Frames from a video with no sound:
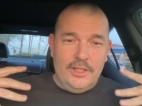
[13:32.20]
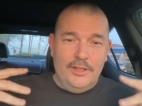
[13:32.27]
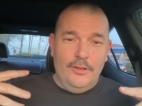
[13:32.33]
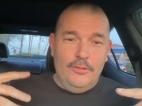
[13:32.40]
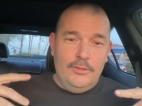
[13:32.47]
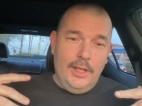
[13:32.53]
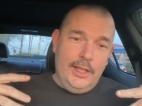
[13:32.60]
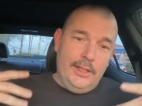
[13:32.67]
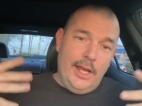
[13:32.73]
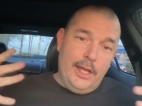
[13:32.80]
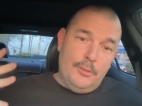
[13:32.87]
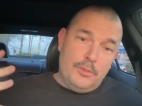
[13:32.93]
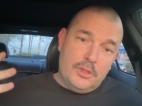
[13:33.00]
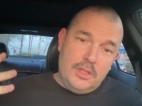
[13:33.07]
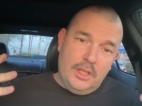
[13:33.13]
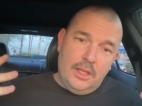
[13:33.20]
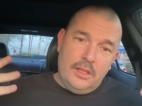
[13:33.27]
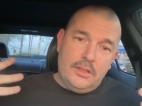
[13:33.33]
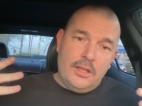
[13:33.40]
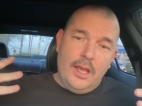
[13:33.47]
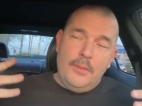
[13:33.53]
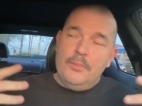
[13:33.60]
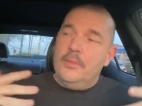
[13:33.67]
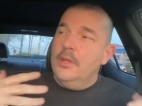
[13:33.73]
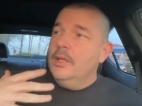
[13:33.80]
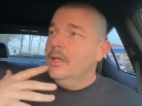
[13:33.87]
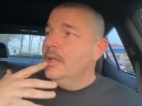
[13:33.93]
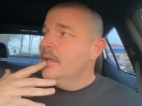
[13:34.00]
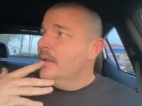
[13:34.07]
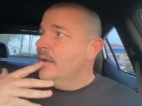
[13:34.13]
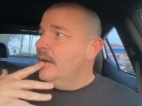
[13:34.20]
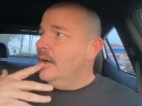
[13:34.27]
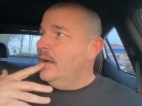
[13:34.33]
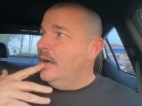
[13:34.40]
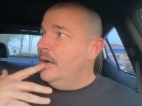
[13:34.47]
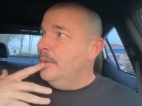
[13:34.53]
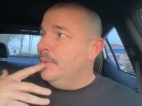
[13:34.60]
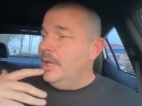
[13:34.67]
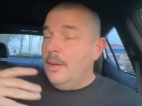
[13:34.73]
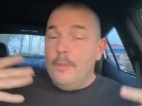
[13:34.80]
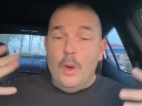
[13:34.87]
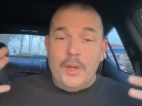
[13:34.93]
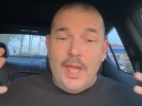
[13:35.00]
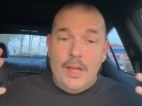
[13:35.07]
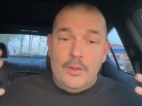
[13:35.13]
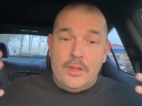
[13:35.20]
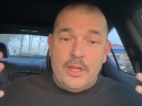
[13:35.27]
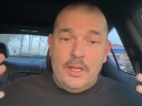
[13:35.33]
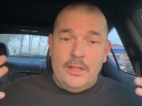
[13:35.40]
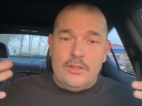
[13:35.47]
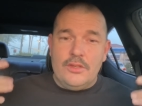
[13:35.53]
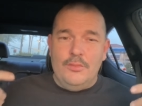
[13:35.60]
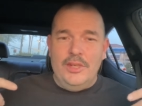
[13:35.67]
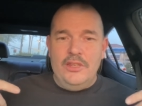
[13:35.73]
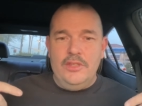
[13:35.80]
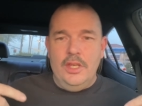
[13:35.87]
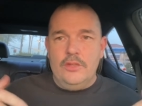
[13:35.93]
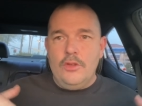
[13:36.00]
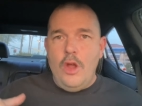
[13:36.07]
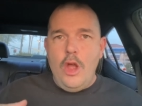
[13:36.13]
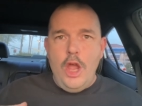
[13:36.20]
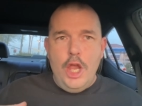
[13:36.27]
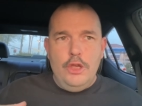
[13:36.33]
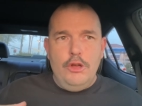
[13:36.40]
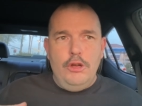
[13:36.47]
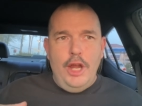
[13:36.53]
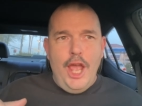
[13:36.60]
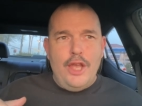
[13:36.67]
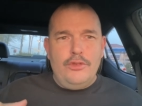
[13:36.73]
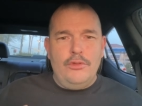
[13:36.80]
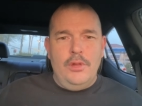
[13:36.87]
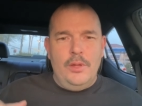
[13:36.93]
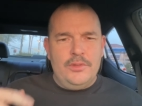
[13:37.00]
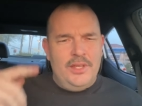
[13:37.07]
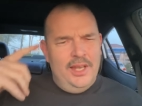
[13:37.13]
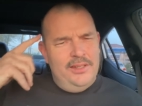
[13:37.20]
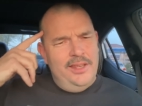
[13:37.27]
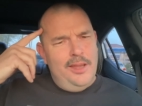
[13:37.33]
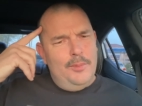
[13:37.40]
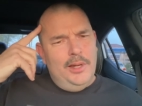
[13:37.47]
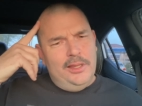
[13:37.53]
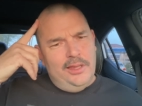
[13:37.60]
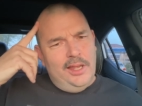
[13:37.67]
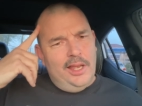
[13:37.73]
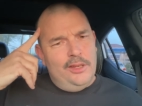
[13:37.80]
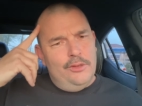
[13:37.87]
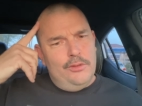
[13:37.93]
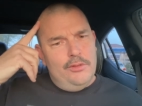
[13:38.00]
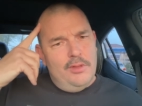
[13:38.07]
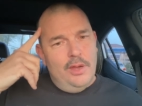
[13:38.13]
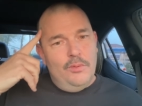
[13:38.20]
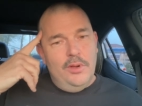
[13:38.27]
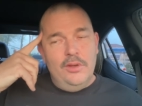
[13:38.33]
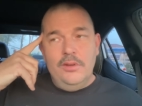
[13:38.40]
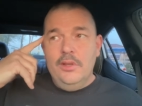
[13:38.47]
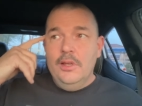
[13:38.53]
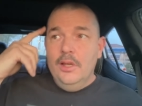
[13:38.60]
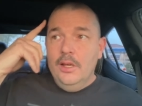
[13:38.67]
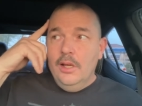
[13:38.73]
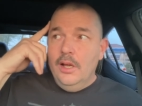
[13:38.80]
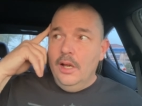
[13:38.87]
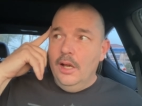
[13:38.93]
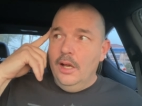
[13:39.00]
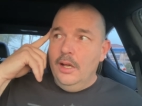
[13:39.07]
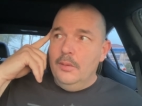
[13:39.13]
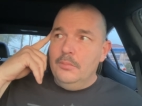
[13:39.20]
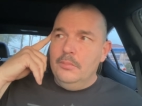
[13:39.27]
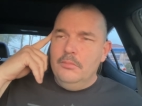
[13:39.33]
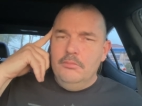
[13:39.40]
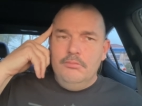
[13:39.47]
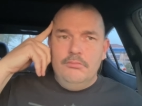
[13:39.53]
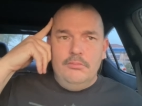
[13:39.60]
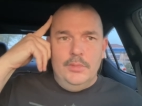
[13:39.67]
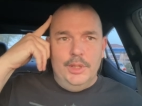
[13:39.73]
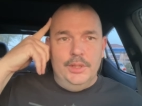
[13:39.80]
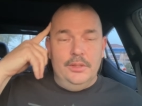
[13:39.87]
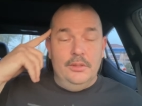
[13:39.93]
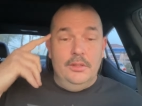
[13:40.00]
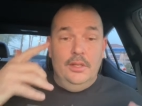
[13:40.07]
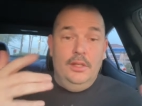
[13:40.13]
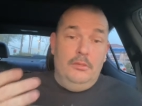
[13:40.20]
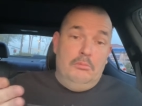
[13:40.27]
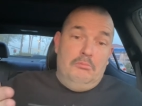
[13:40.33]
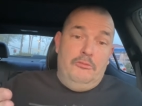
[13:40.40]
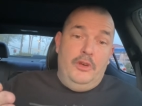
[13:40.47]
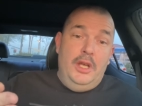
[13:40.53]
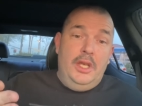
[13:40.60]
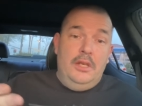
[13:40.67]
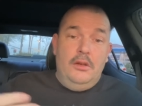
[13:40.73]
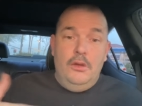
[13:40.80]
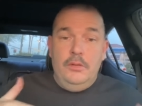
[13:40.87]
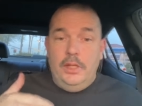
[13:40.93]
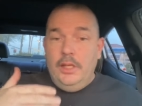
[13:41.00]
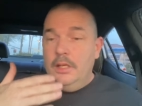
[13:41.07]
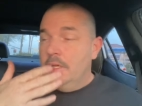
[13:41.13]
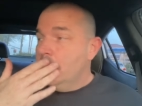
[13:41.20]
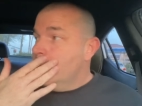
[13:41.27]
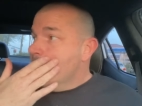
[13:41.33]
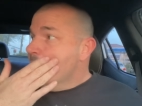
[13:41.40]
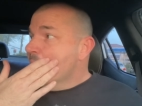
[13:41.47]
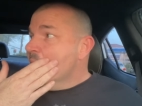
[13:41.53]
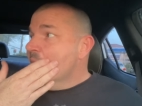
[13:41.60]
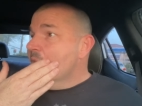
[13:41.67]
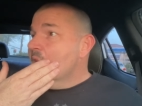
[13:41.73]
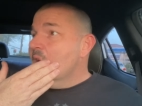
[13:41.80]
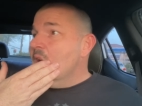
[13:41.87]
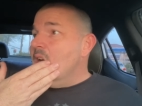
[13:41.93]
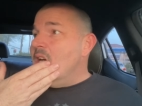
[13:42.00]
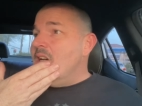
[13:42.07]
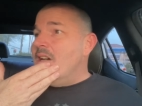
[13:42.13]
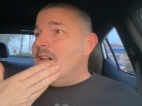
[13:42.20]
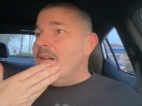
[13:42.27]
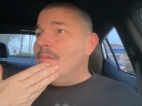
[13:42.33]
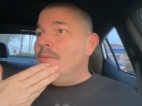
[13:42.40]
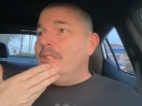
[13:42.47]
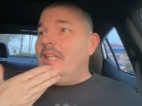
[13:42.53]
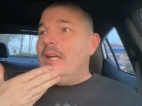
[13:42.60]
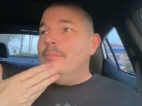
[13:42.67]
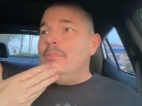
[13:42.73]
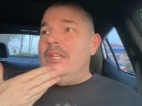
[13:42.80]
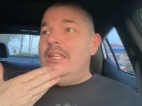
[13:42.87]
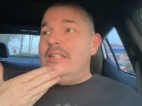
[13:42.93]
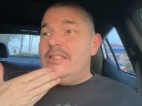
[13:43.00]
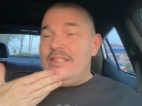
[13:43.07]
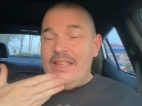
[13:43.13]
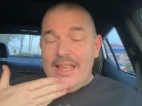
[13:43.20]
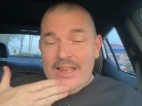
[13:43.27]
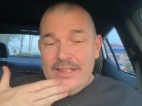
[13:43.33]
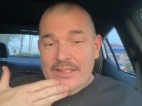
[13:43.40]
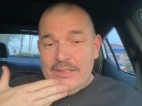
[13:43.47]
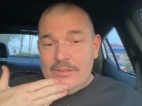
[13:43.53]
you know, like 90% of the time. Um, and I'm okay with it. Somebody says, oh, you're an asshole. I was like, damn, I didn't think I knew you that well. Um, fuck it, own it. Uh, with that being said,